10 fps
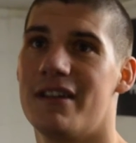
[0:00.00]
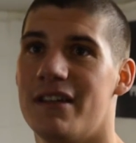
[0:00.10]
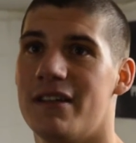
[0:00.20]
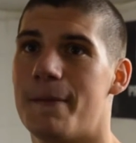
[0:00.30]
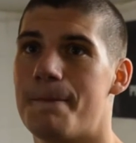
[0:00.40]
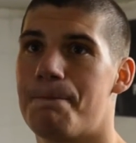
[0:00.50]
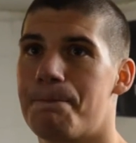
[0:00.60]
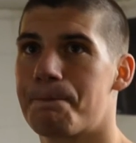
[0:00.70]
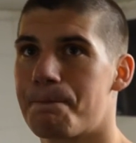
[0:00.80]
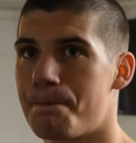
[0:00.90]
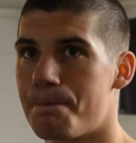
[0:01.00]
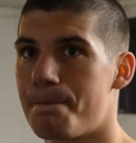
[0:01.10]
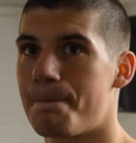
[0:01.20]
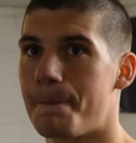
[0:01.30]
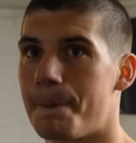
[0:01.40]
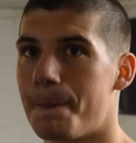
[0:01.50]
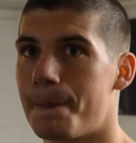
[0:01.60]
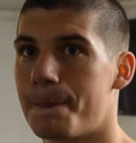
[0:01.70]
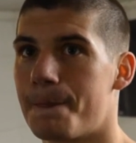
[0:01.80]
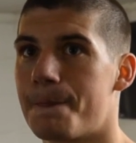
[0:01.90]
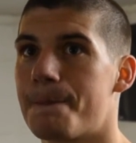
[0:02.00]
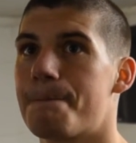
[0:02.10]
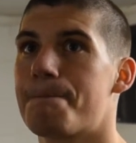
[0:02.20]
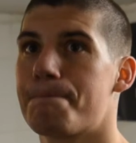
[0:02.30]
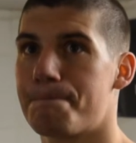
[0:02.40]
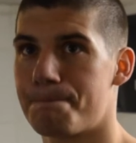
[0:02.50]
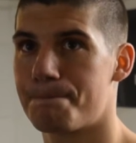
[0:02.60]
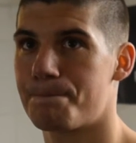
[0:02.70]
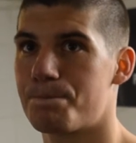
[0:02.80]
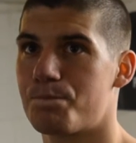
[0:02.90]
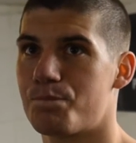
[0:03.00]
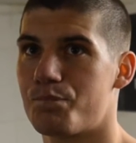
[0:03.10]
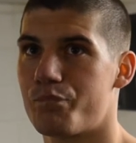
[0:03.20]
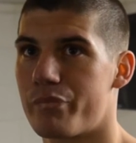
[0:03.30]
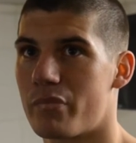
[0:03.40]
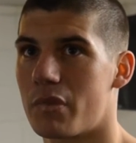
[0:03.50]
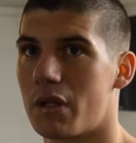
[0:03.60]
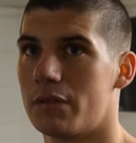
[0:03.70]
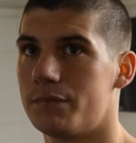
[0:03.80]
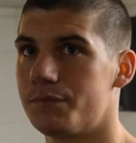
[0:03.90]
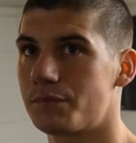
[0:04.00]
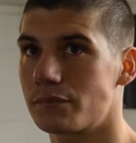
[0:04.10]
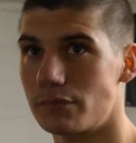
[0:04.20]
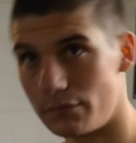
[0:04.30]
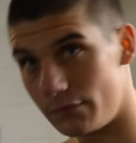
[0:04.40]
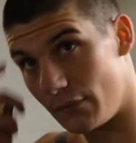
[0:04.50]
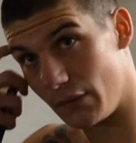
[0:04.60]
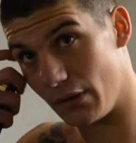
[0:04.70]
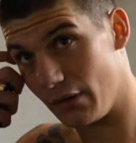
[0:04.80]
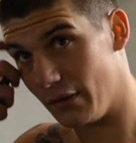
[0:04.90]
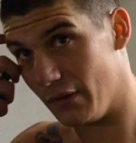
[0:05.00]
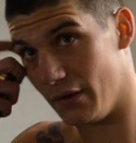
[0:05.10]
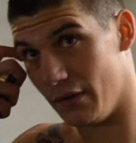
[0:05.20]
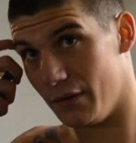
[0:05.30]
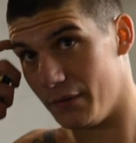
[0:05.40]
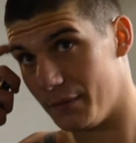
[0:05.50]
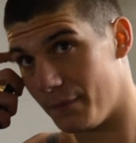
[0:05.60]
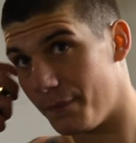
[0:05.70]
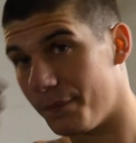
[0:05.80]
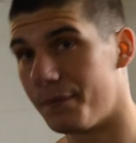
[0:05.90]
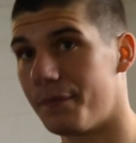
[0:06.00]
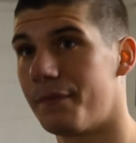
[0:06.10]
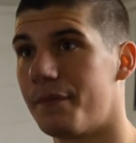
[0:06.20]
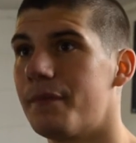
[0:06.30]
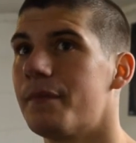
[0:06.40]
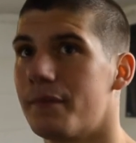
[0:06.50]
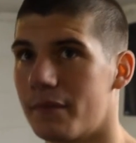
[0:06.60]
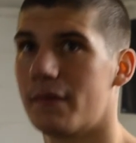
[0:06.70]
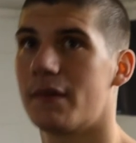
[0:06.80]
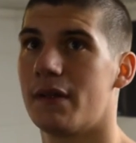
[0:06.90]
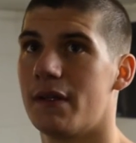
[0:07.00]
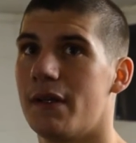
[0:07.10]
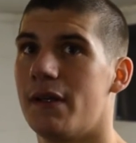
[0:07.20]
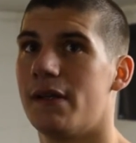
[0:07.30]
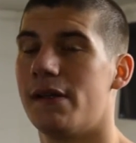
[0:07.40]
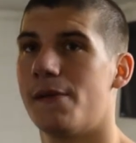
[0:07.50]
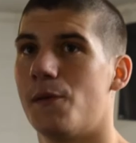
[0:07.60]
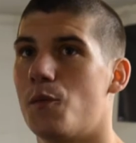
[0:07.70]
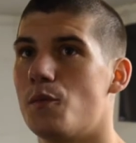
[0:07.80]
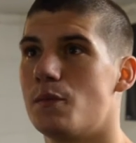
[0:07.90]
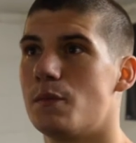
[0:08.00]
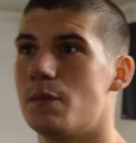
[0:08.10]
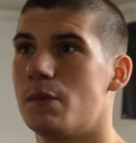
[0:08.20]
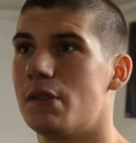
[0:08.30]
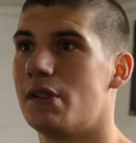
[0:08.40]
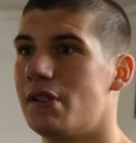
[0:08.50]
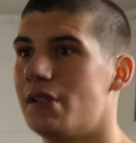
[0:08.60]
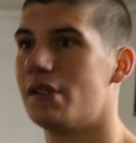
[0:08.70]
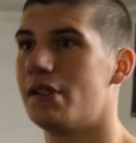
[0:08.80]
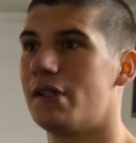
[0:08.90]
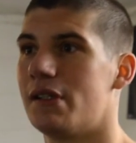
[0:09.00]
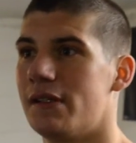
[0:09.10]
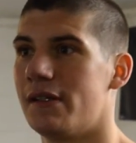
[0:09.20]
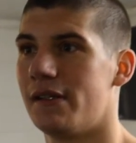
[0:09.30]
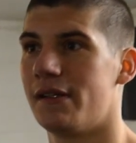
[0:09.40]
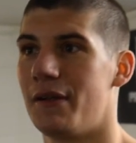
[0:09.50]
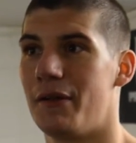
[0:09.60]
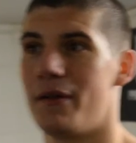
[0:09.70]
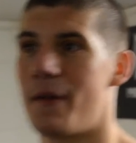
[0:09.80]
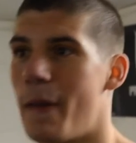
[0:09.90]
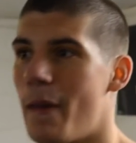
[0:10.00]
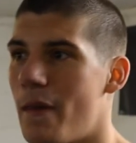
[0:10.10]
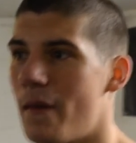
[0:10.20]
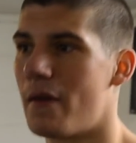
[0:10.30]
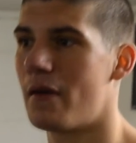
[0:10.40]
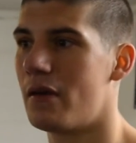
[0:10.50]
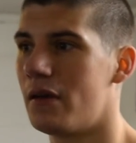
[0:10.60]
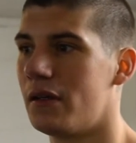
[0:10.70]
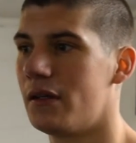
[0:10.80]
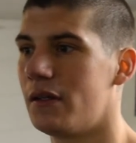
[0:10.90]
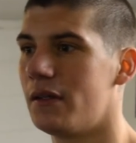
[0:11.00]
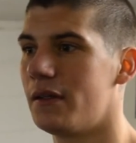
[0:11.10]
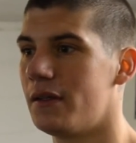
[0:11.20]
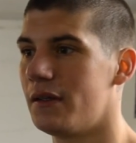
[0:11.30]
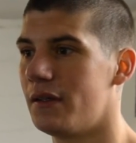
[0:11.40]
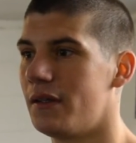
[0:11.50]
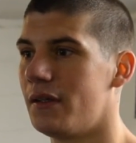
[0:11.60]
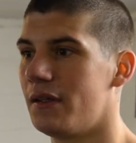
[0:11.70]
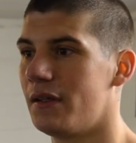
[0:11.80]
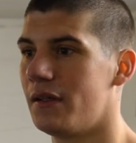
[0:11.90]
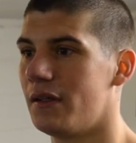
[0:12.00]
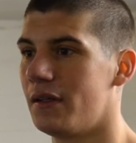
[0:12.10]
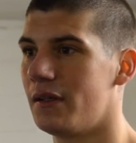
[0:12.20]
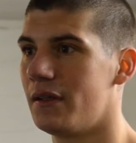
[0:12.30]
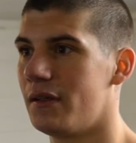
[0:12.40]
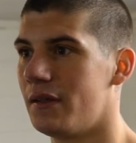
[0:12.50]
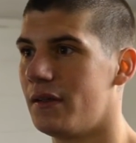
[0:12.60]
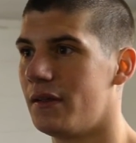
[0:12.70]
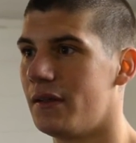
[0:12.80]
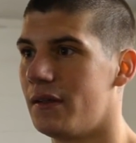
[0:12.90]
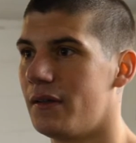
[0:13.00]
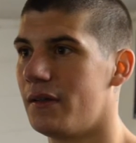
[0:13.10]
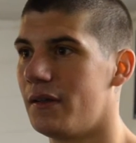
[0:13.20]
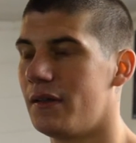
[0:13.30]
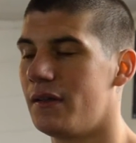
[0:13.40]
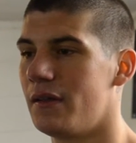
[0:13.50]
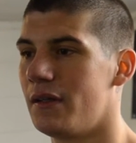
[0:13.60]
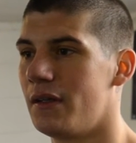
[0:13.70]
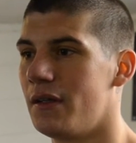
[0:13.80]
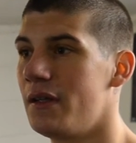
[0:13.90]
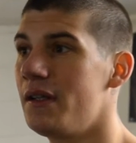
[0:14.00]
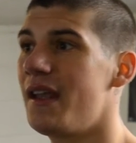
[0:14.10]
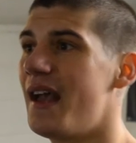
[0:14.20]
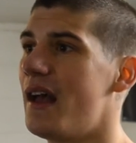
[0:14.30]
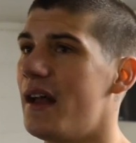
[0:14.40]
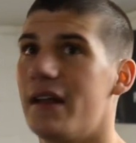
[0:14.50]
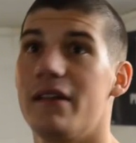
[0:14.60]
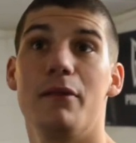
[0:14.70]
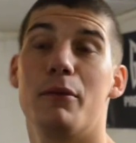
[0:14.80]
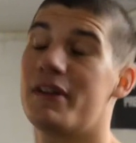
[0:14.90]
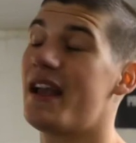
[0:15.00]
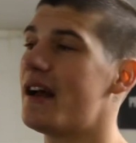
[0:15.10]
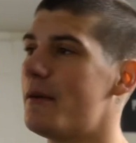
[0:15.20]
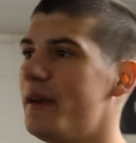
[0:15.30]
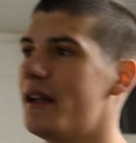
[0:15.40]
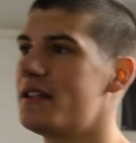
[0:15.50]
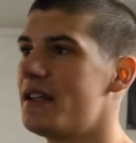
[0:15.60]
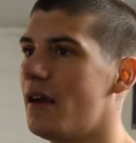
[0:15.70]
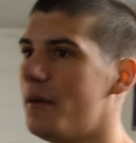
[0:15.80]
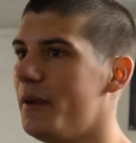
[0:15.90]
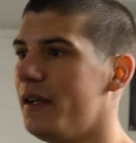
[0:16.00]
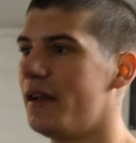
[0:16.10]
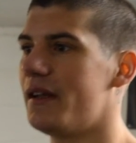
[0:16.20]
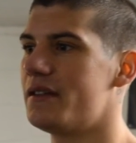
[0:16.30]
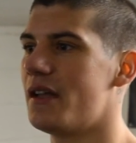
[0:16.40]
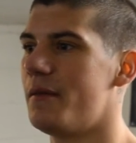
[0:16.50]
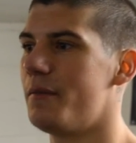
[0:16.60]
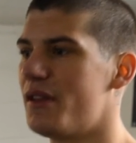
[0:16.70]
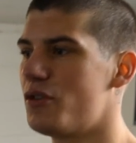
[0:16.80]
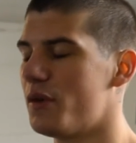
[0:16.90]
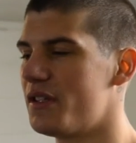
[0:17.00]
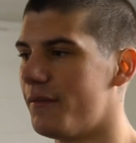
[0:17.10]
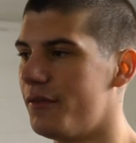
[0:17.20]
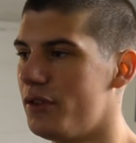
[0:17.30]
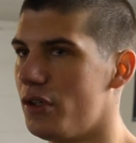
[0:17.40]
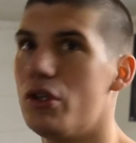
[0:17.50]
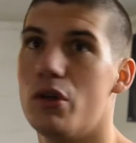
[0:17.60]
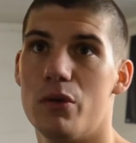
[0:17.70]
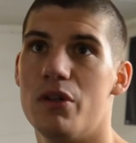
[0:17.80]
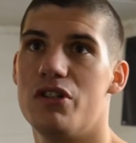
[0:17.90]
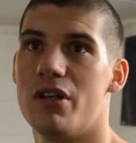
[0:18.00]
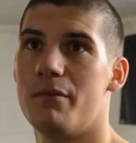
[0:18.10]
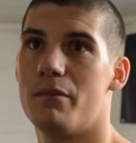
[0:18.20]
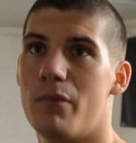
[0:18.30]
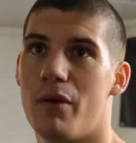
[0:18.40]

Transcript: You've obviously been spending time in the gym, sort of working on things that don't involve the hand, and what have you learnt in that time? You know, it's a long time to spend in the gym without fighting, so it's going to have been a lot of learning over that. Well, yeah, I mean, that's it. I mean, there's always something you can do in the gym.